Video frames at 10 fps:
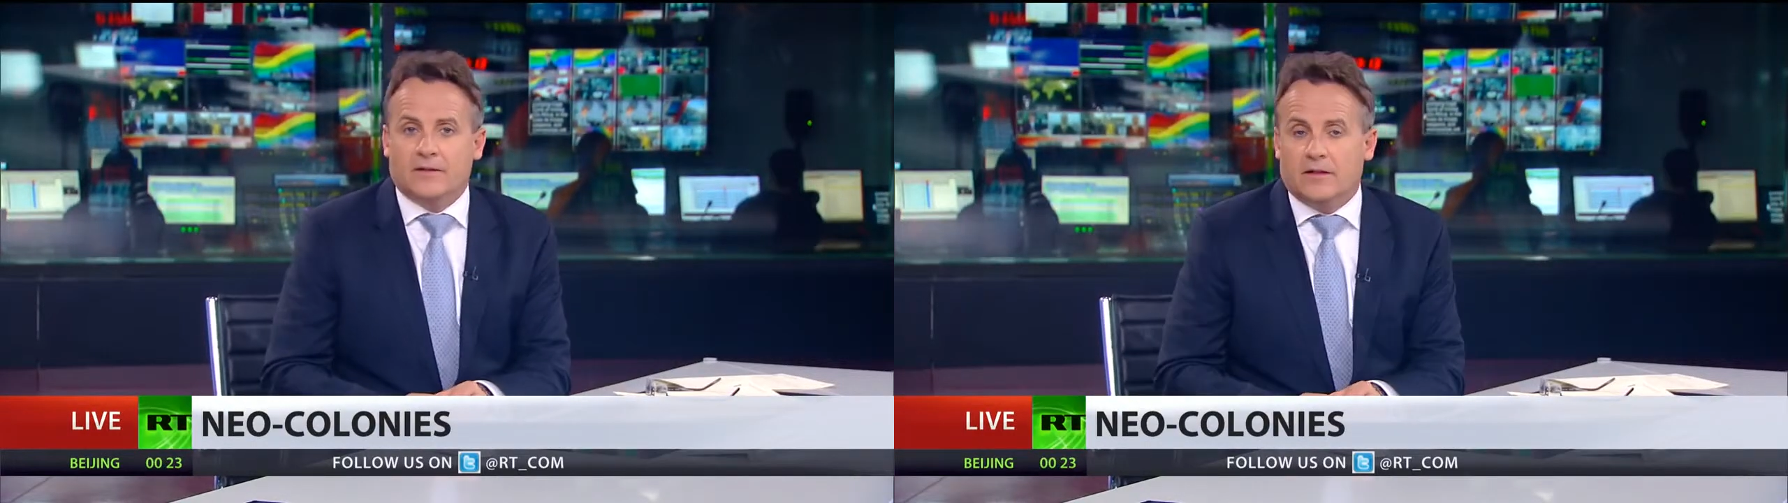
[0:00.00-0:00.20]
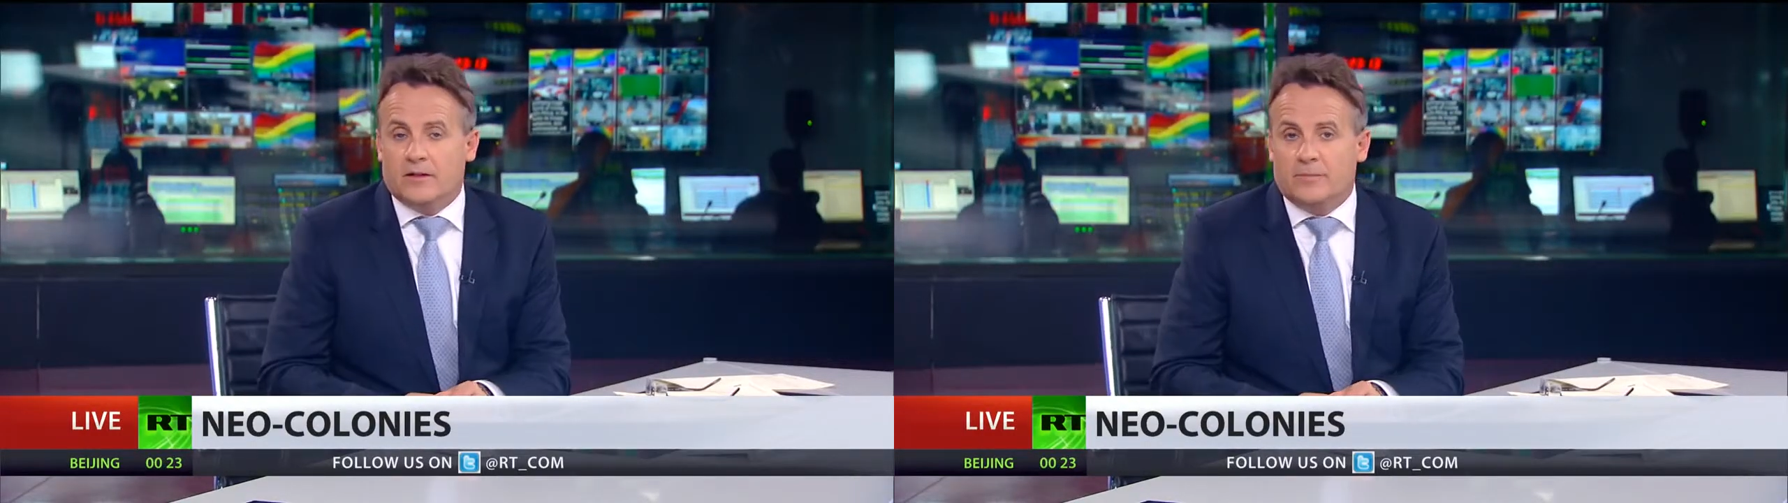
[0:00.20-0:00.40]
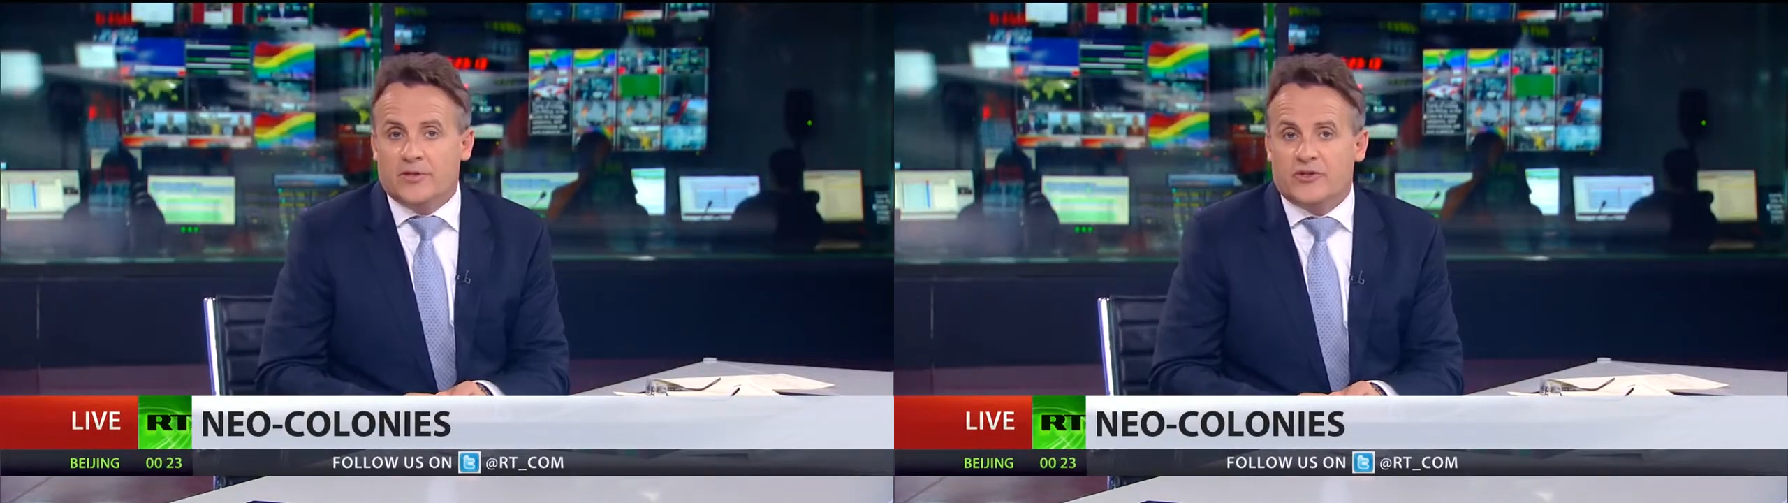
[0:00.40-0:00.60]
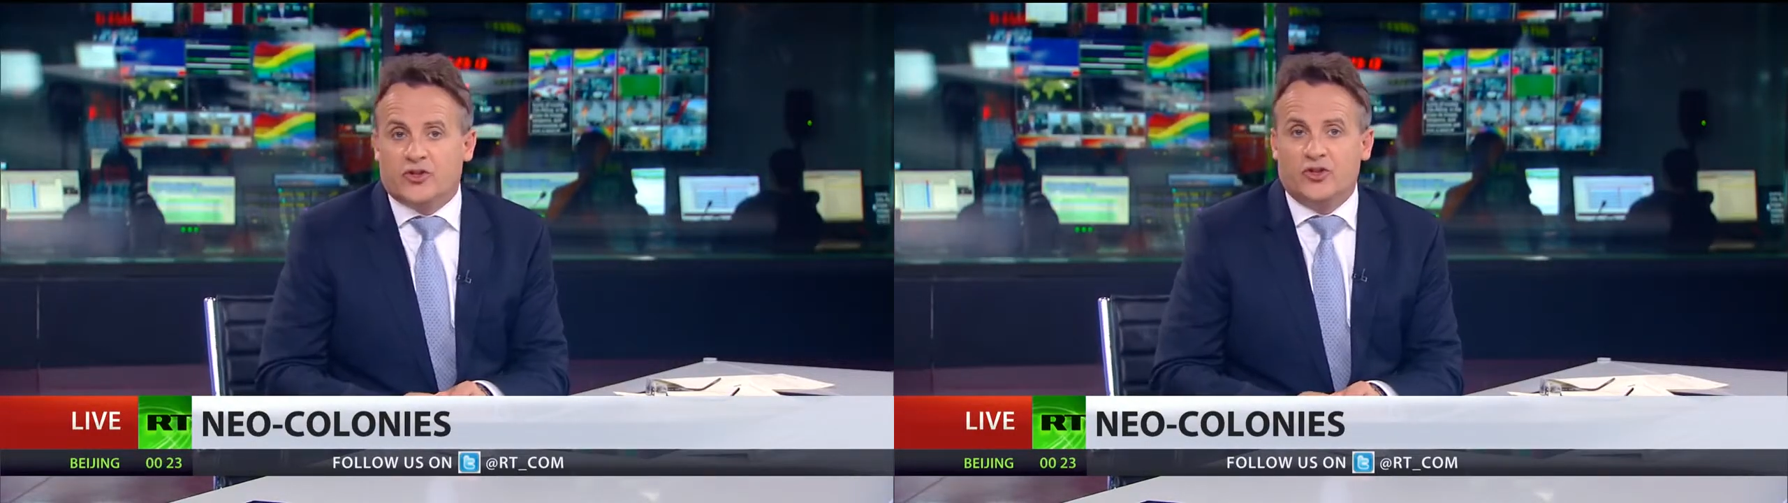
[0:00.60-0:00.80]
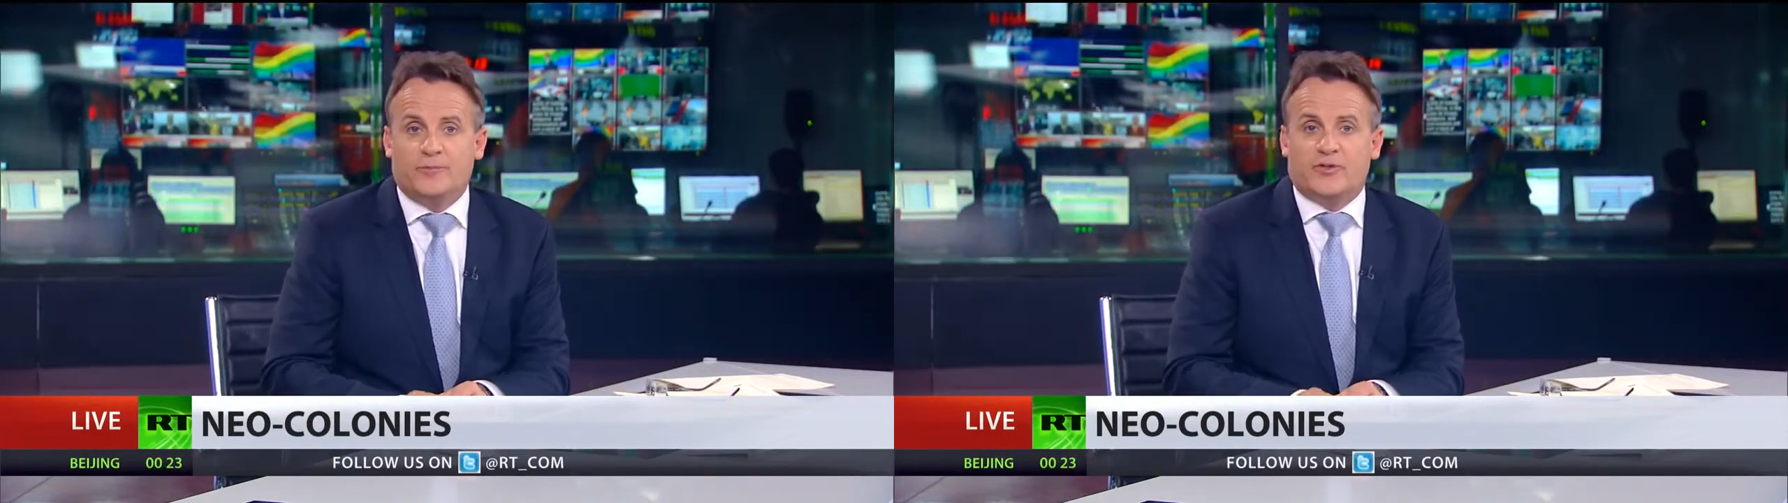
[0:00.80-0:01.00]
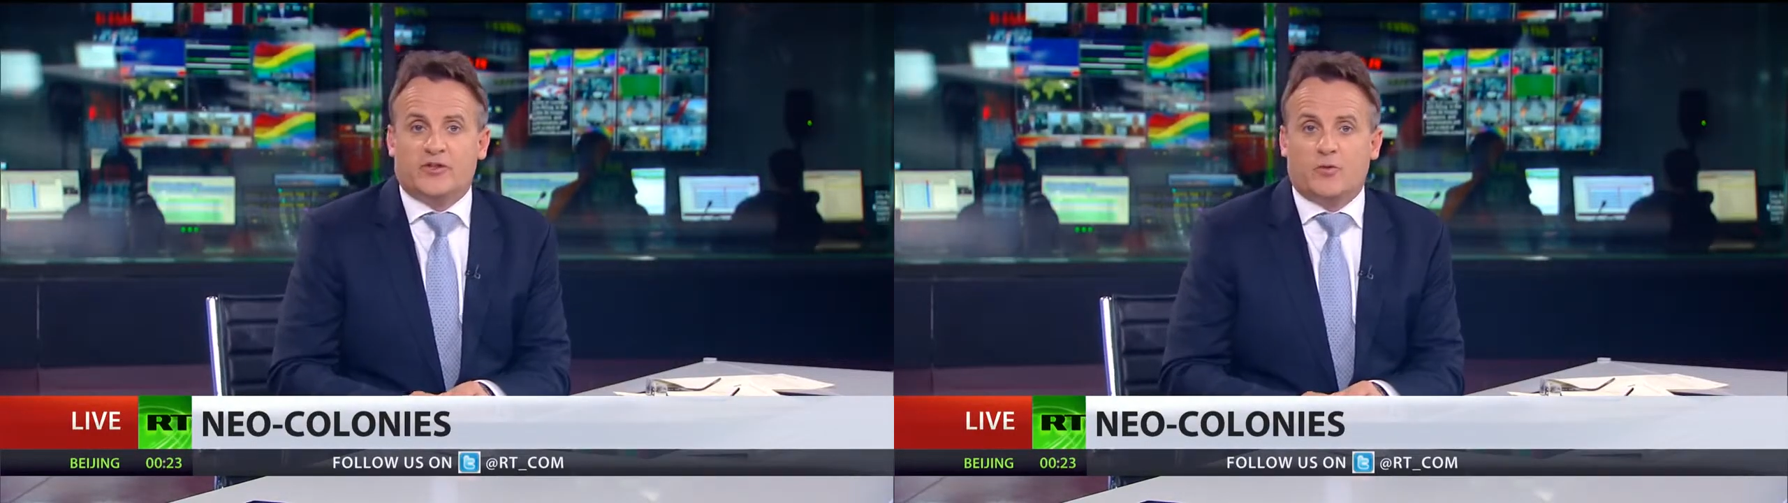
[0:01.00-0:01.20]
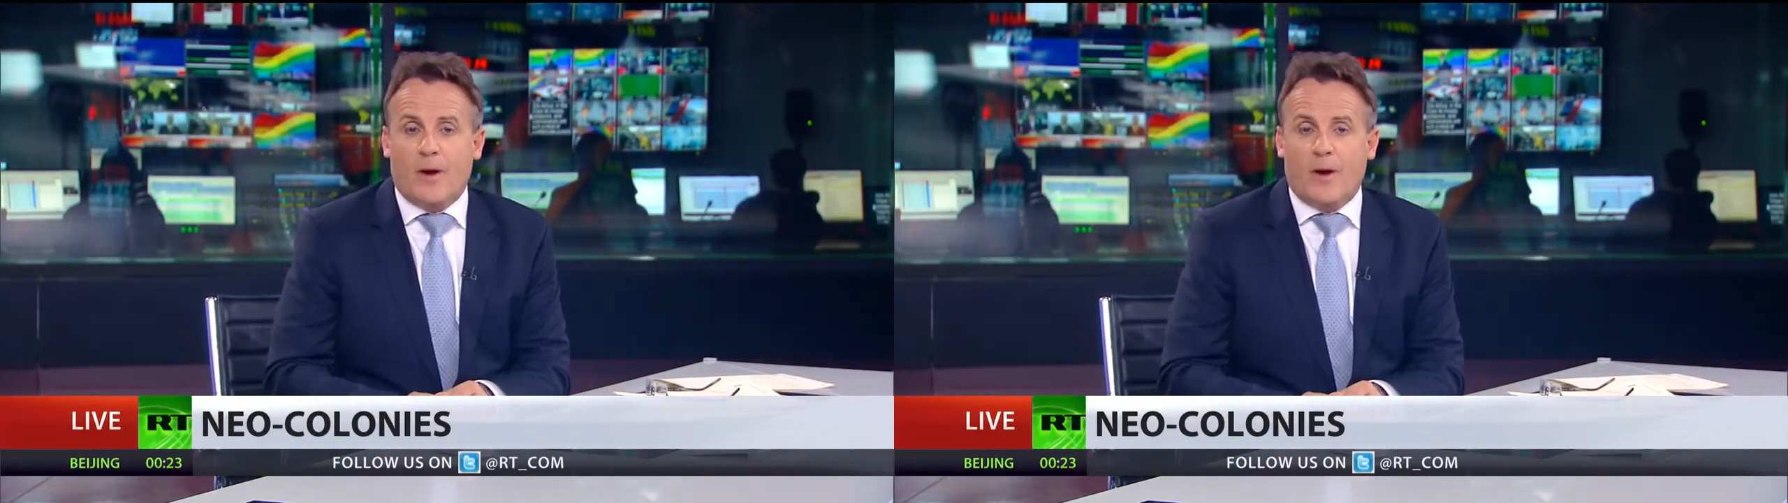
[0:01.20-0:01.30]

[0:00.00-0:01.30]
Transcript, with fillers: in the hope its troops,